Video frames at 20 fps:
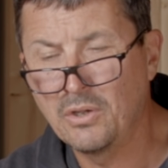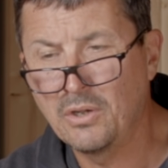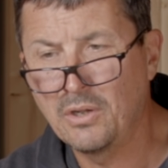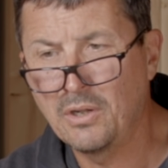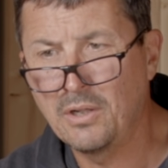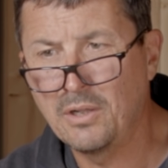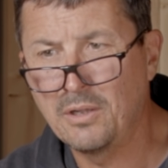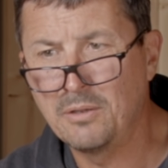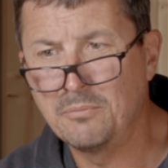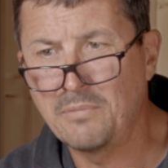
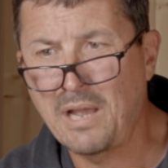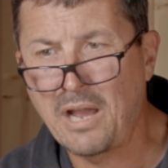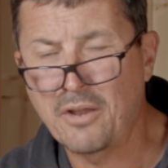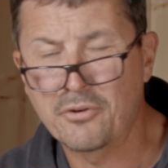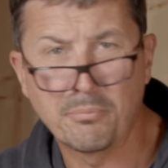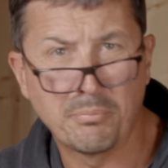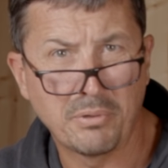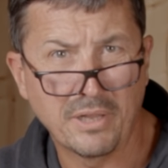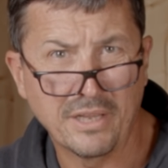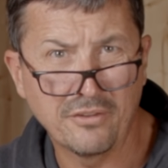um,
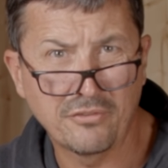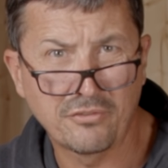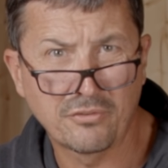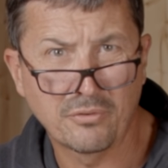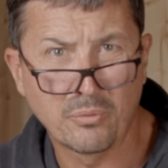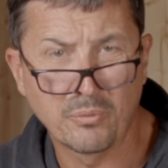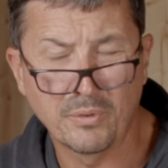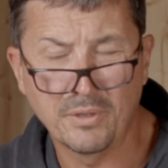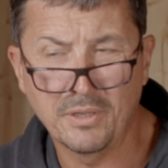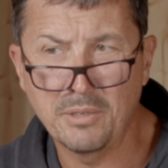out of
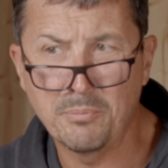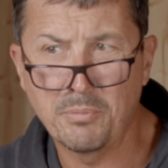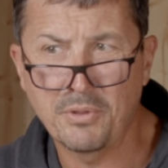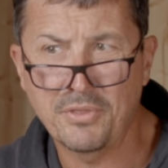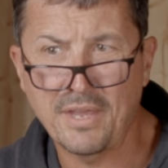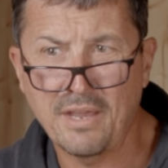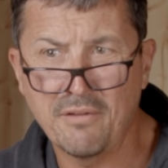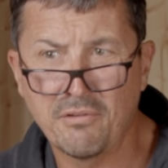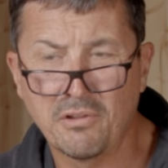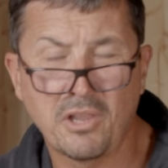place really,
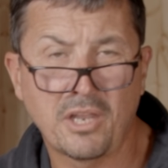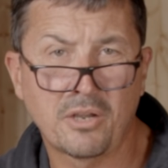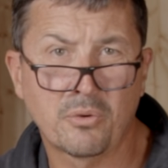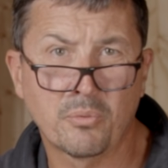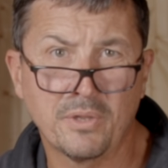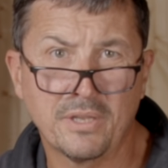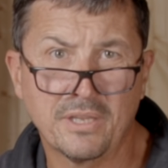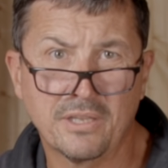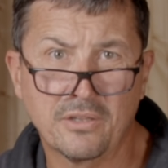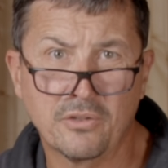but they have a lot of
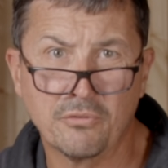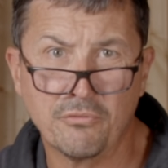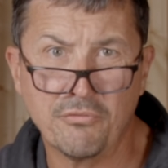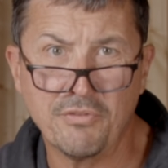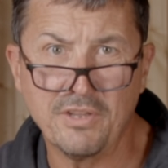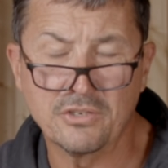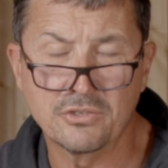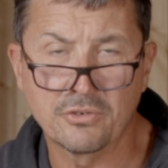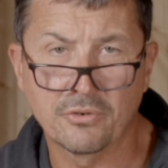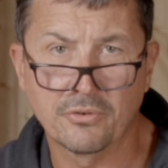really good
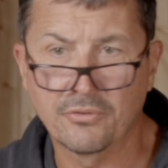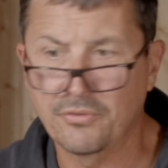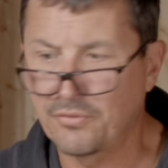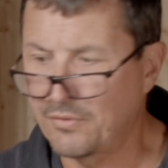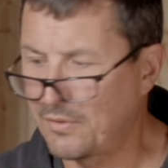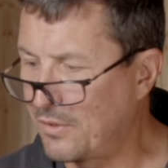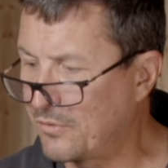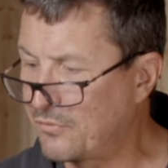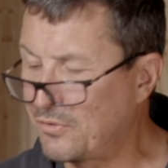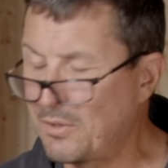
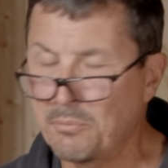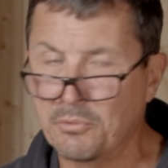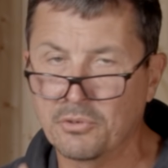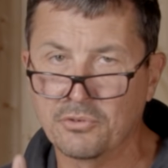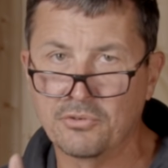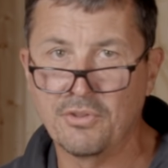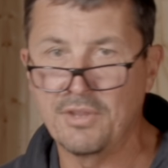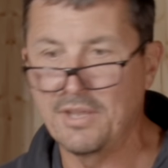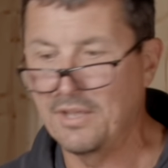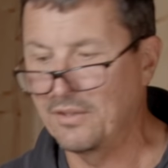features uh, similar
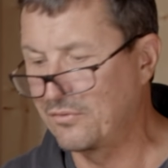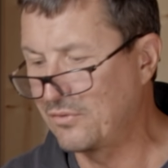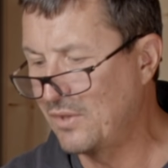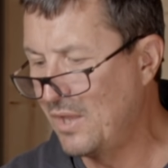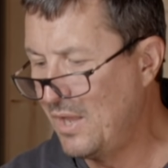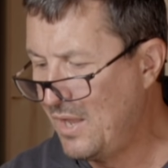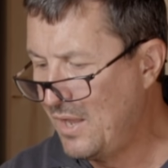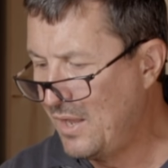to this.